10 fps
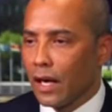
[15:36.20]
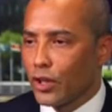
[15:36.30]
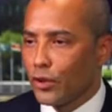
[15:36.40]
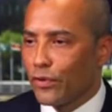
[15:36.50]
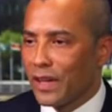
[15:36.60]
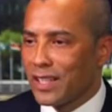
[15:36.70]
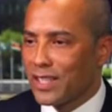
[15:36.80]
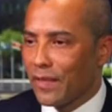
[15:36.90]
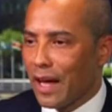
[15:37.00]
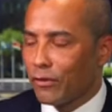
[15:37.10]
How do you think
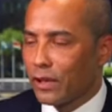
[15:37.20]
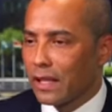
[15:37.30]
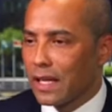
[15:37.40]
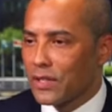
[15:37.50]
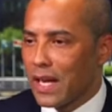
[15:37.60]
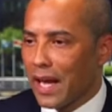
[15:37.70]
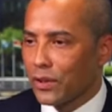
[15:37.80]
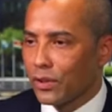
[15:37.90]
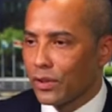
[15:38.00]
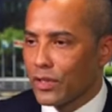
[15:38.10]
South Africa has
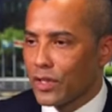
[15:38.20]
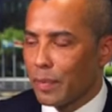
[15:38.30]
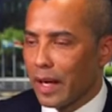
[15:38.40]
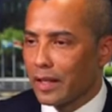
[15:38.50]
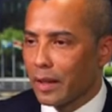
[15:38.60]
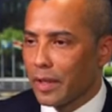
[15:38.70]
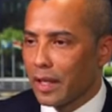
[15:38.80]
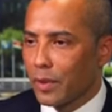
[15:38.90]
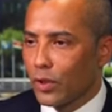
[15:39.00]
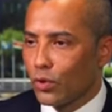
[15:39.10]
handled this
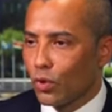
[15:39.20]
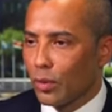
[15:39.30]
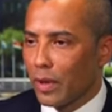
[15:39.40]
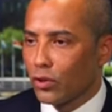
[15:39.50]
pandemic? I mean, you talk